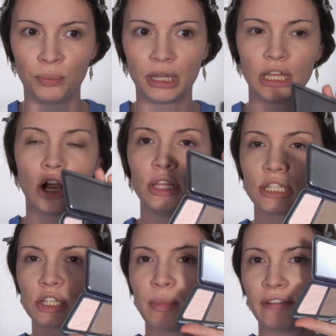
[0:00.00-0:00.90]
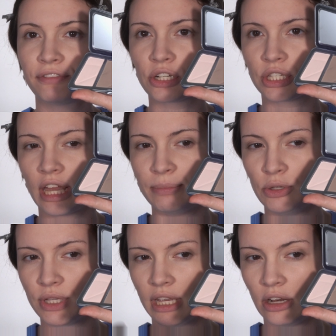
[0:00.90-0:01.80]
but this is my first time
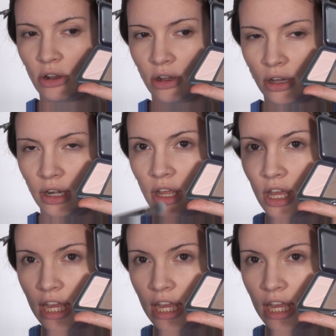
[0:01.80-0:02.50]
using it on